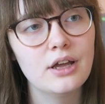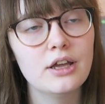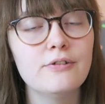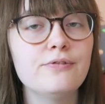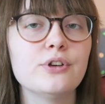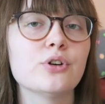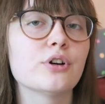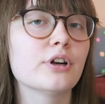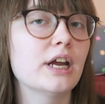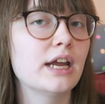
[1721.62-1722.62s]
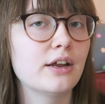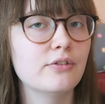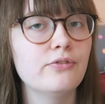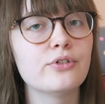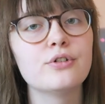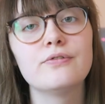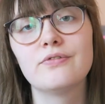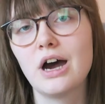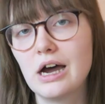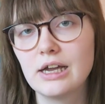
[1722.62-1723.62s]
if you're in for
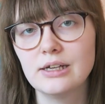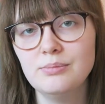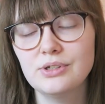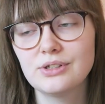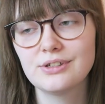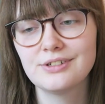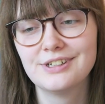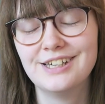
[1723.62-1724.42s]
vibes.